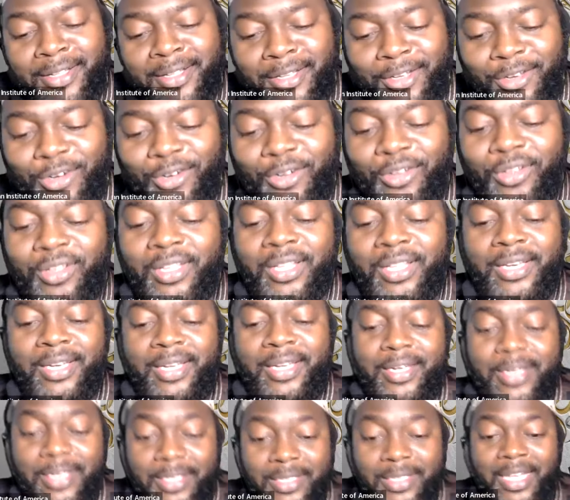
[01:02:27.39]
You know,
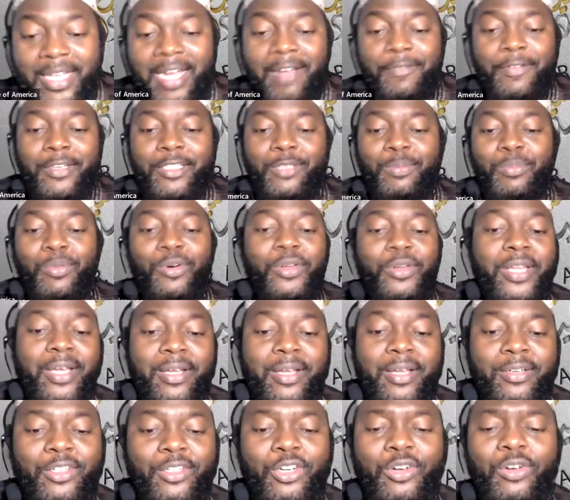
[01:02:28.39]
they deserve it more
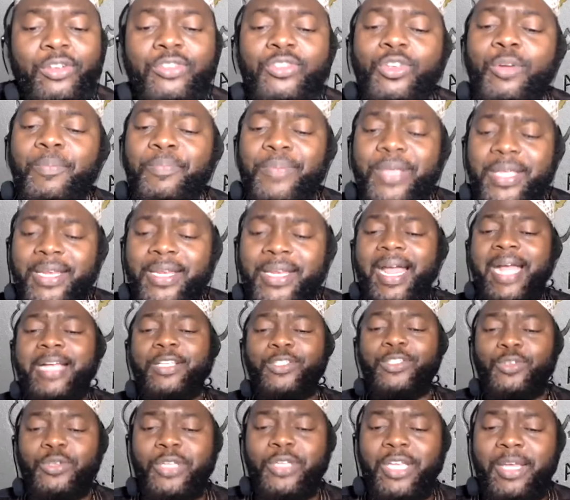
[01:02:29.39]
than, you know, so be
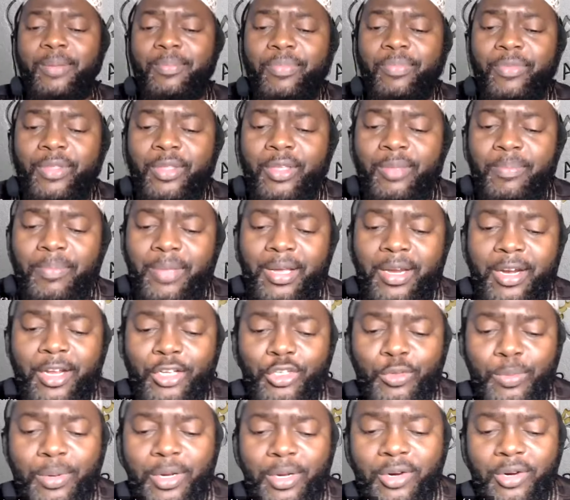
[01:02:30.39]
nice to them. May Allah
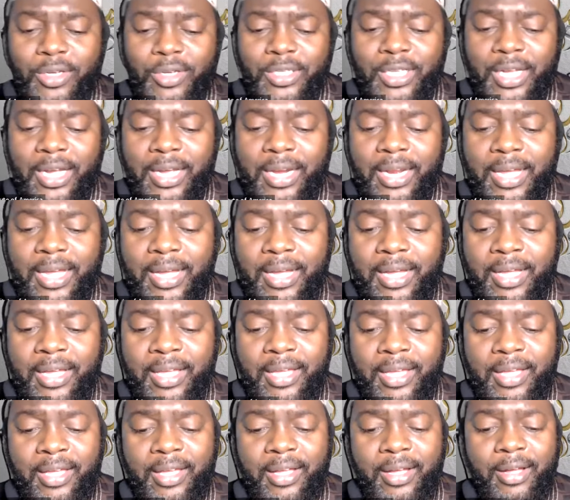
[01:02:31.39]
subhanahu wa ta'ala
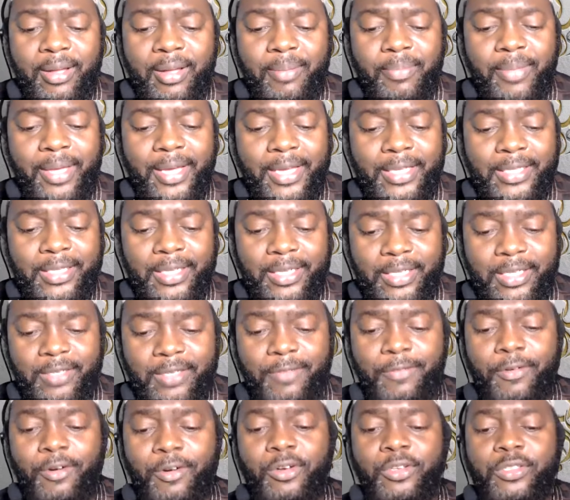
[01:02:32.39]
make it easy
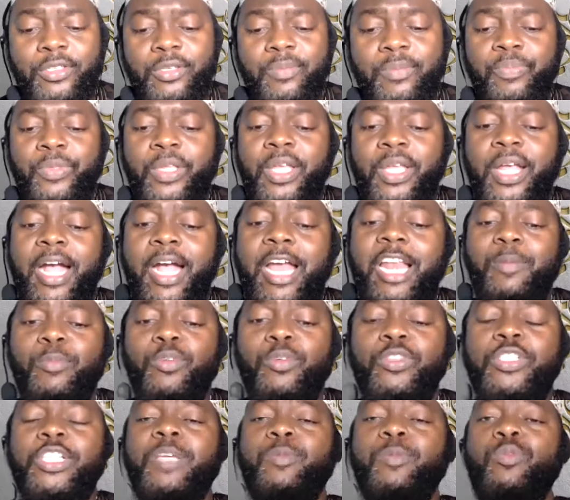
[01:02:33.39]
for us.
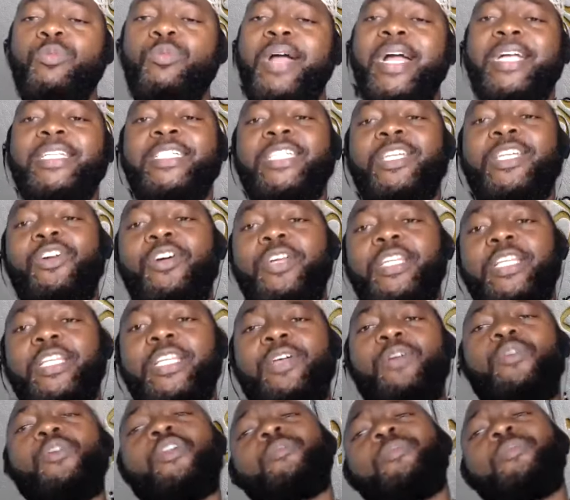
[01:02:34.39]
Al-Muslimu ma'a
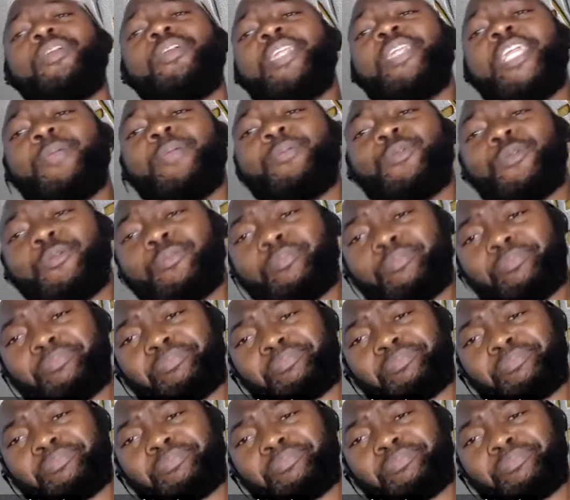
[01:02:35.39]
jirani, what about neighbor?